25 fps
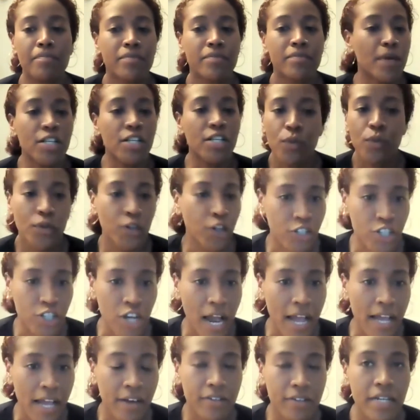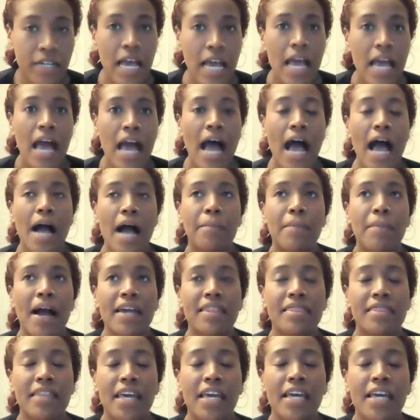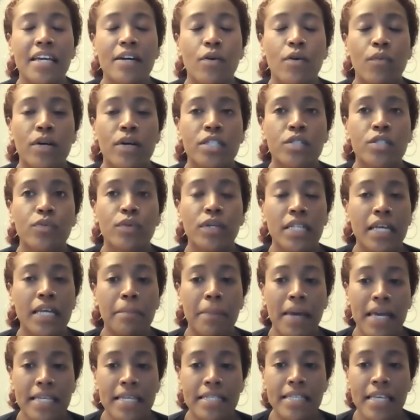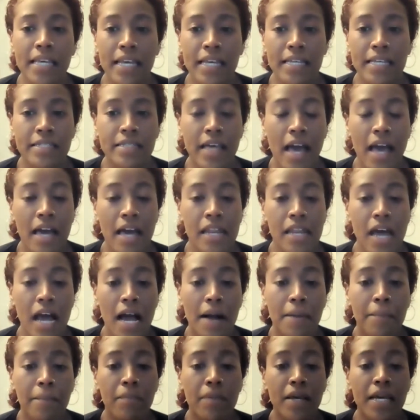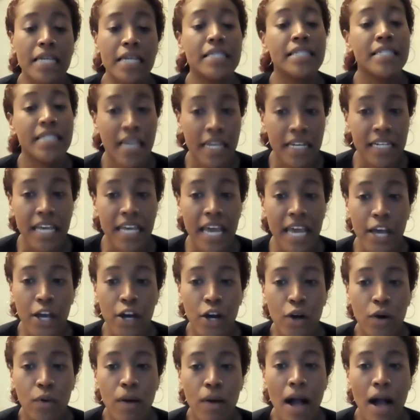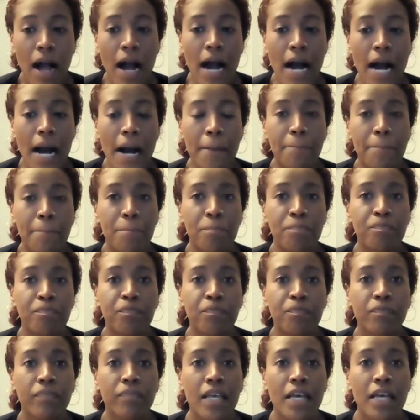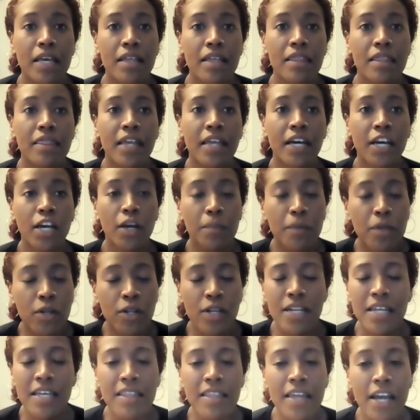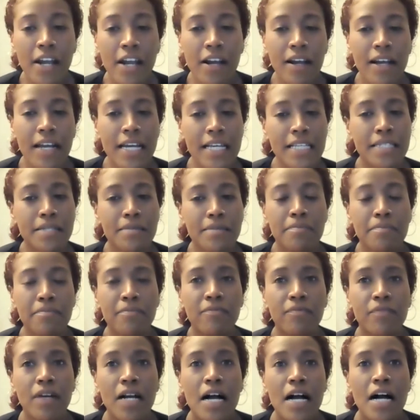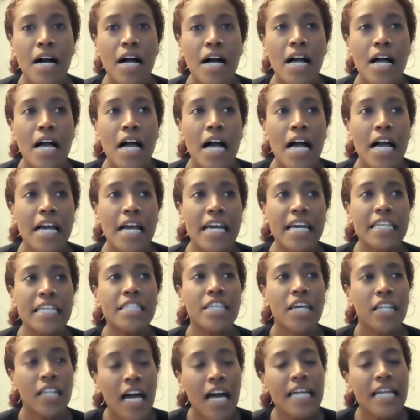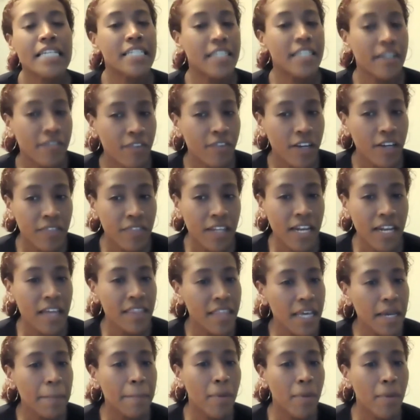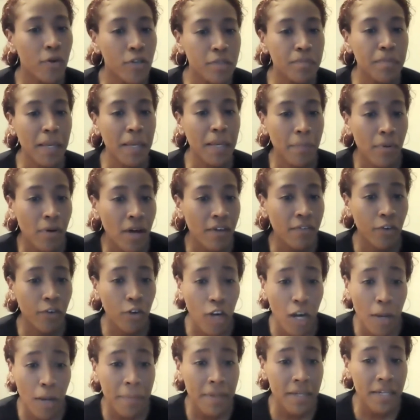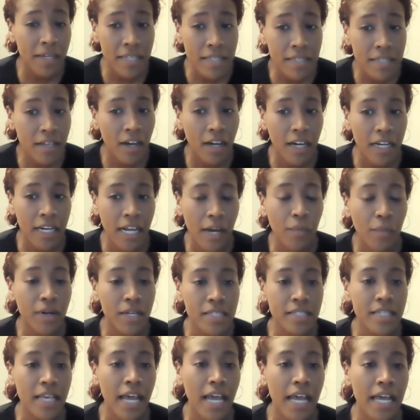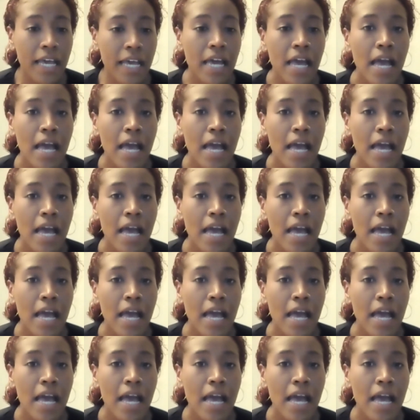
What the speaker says: especially when you're a child. I think what's really amazing is that, in San Diego, the community there is, it's a lot different than I think most people have grew up in ISKCON, I want to say,